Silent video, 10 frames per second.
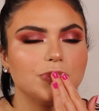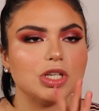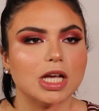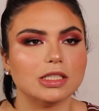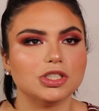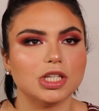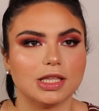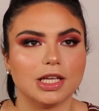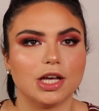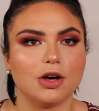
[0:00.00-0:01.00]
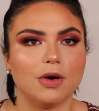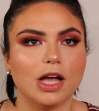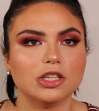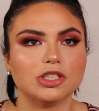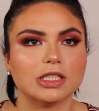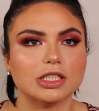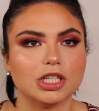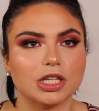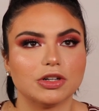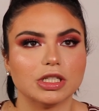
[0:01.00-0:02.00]
She has a shade Leo. She has a
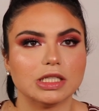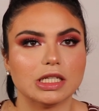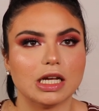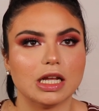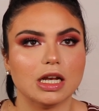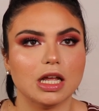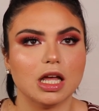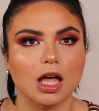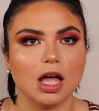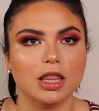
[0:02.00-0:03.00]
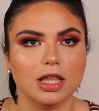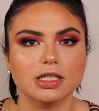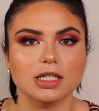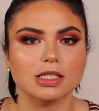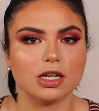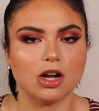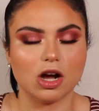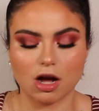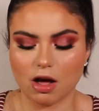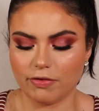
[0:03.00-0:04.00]
shade Kristen. This is a
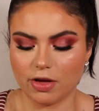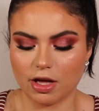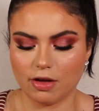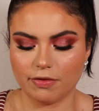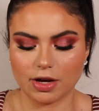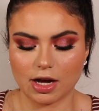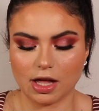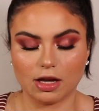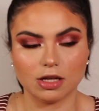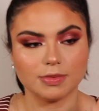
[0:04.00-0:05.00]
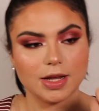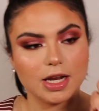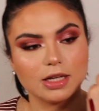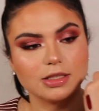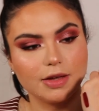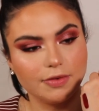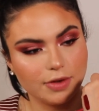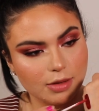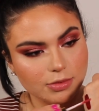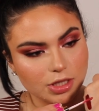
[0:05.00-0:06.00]
knockoff of Kylie Cosmetics. I've
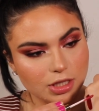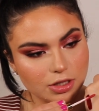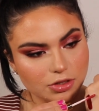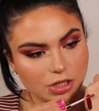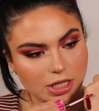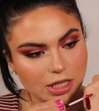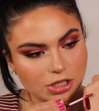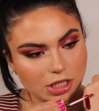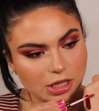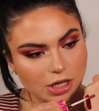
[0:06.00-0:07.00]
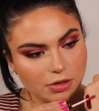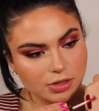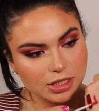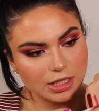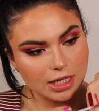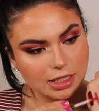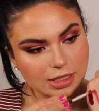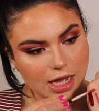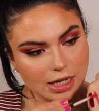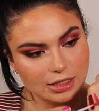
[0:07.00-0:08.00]
come to the conclusion. And the shade Leo is the
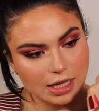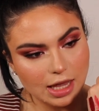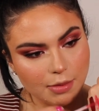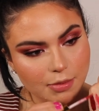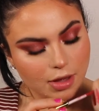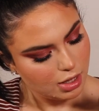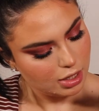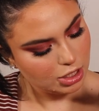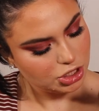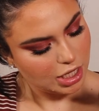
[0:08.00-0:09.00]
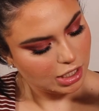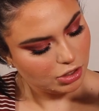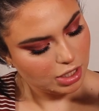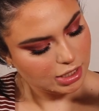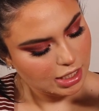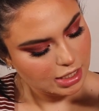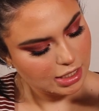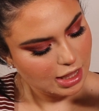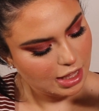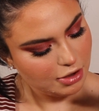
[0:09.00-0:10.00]
exact same. The shade Kristen is
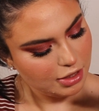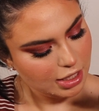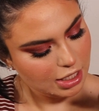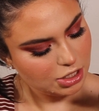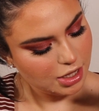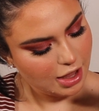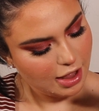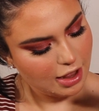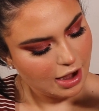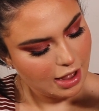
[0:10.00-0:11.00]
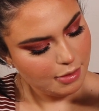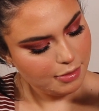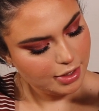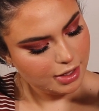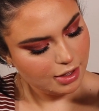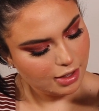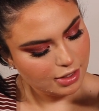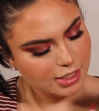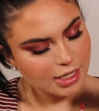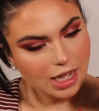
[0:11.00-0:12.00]
literally the shade. I'm
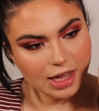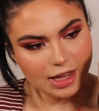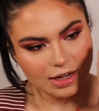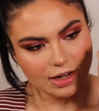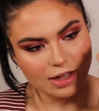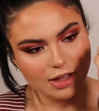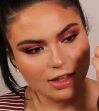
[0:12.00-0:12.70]
done.